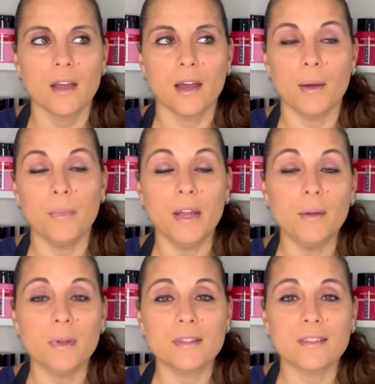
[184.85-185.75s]
Um,
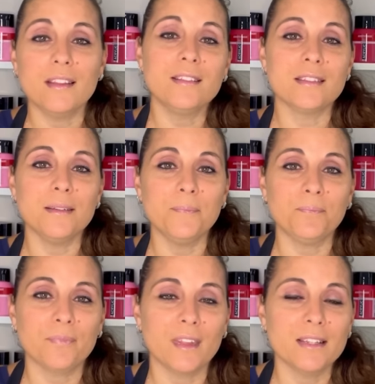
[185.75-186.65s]
anyways, that's it.
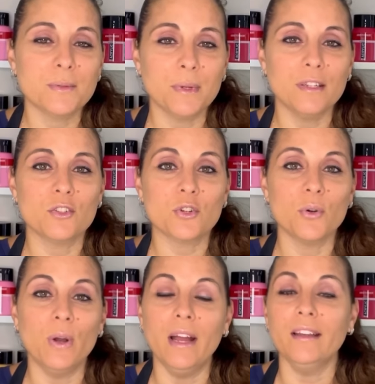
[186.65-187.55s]
That's my
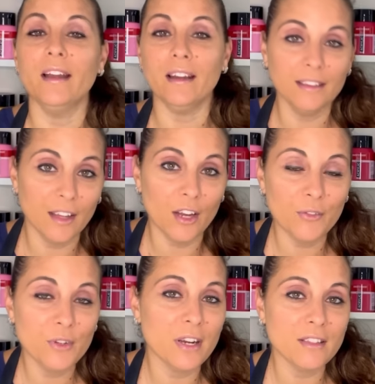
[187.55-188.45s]
intro. And a lot
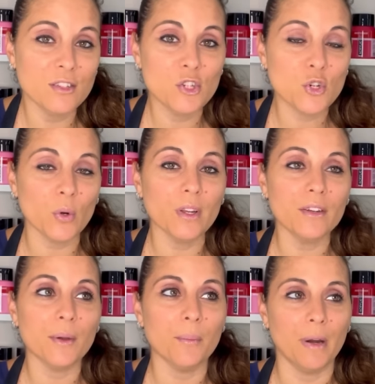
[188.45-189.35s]
of you guys
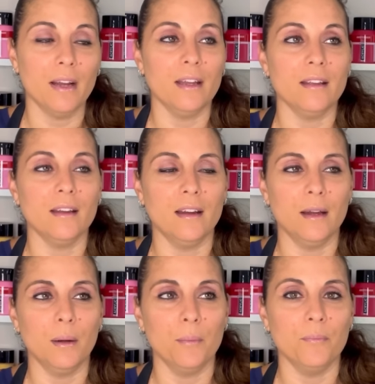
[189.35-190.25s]
enjoyed my
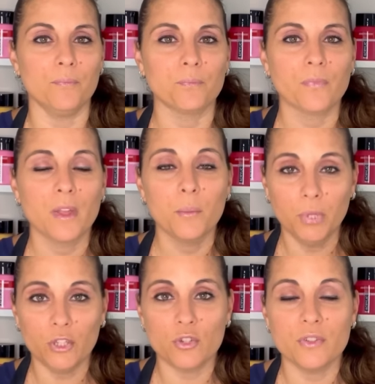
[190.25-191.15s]
um,
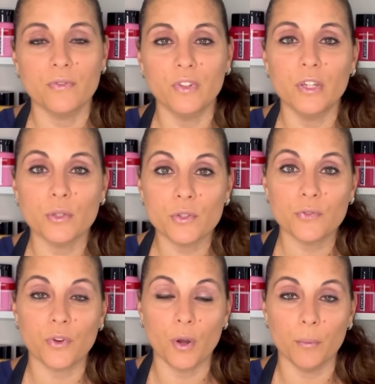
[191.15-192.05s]
pictures and videos
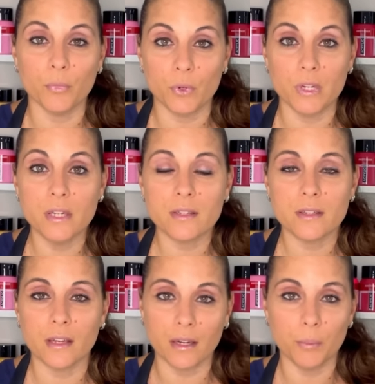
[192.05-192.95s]
from Greece
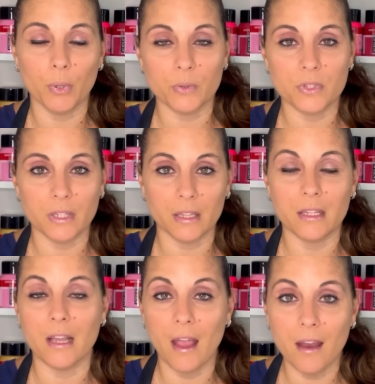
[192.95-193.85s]
that I posted at
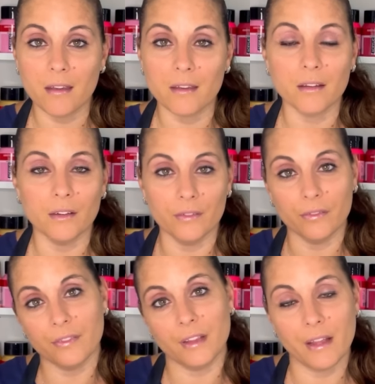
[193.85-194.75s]
the end
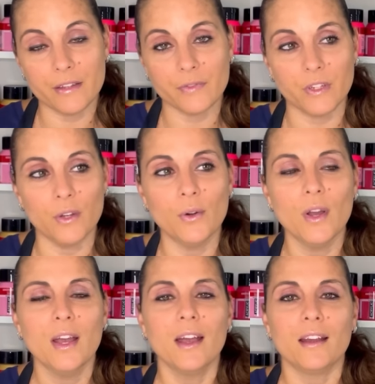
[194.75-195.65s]
of the last video.
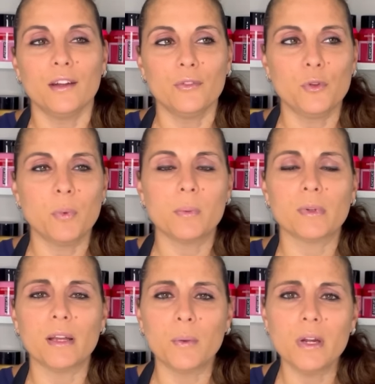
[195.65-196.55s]
And I had a few people who
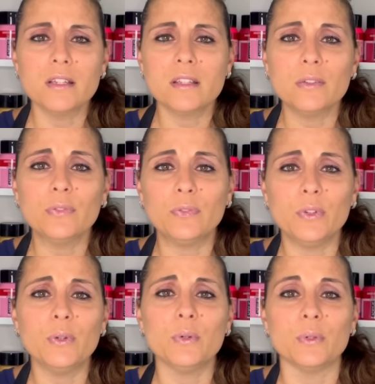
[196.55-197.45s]
were like, where's the
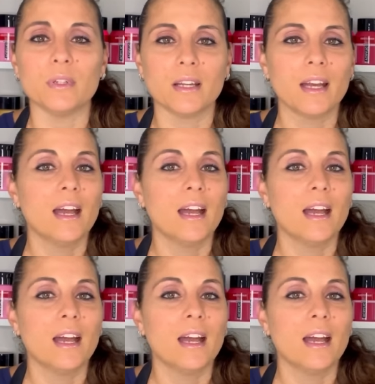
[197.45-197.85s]
food?